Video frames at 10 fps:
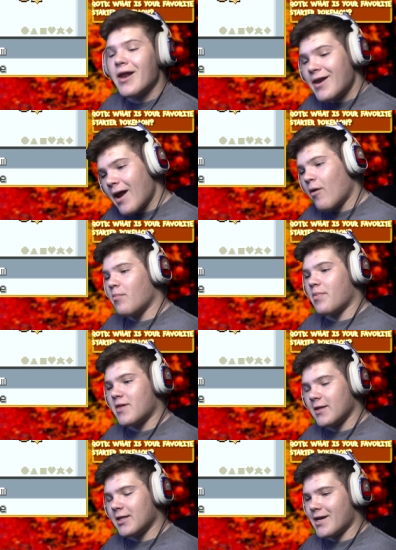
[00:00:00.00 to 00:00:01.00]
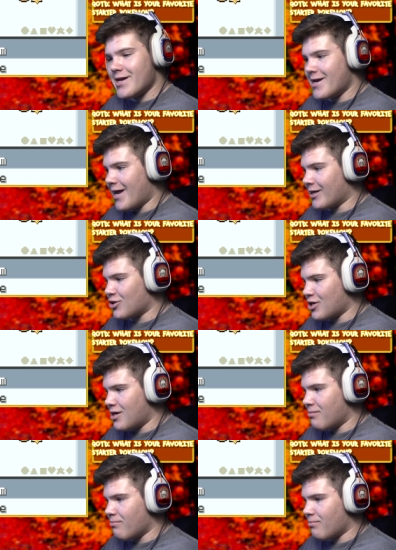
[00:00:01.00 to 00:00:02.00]
Now I'm upset that I didn't
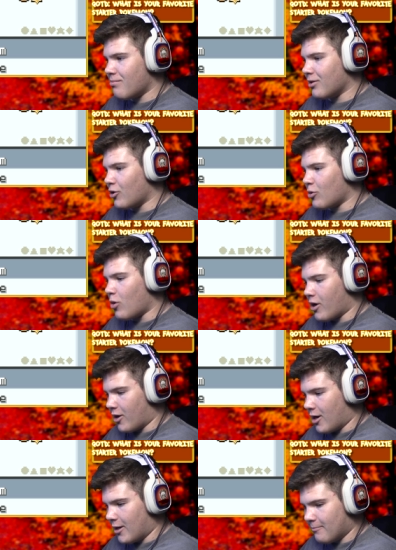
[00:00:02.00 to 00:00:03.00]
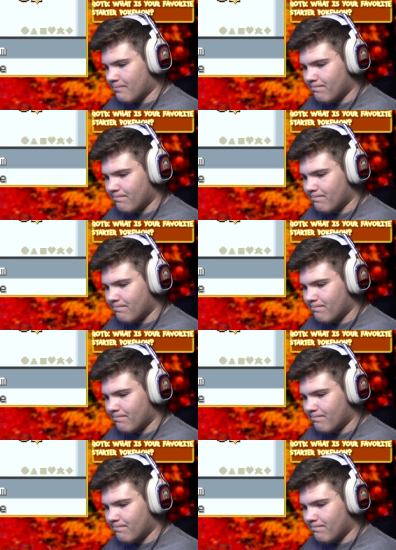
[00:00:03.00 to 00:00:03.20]
actually learn Water Gun.